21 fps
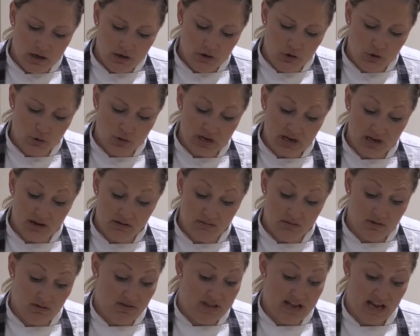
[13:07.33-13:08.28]
they
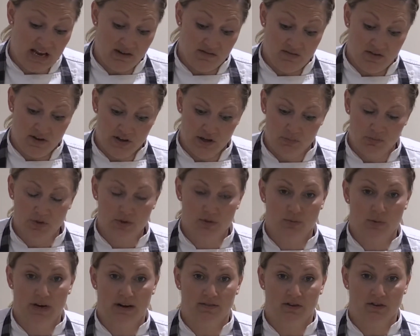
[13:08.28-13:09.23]
can fill them
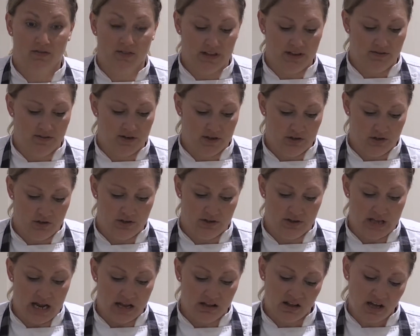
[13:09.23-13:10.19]
with whatever flavors
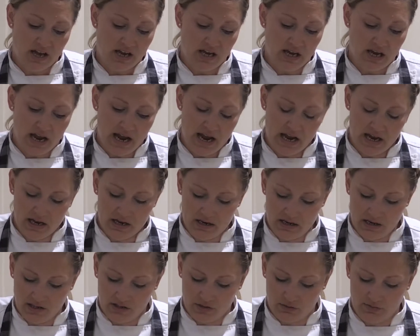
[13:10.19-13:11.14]
they like,
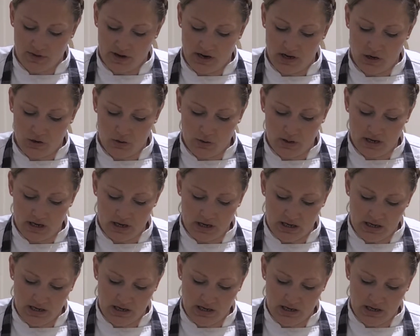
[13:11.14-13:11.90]
and it's a very quick,